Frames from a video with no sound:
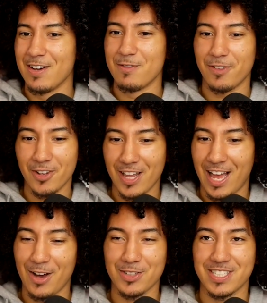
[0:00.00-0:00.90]
full
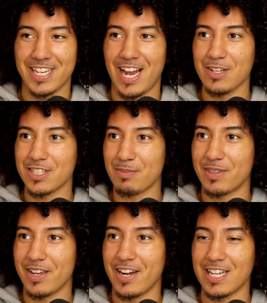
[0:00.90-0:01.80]
house, and I was up
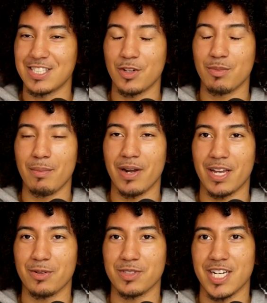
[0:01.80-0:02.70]
there, and I still remember like
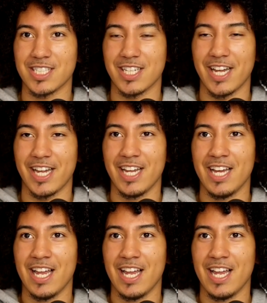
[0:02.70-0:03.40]
it was yesterday.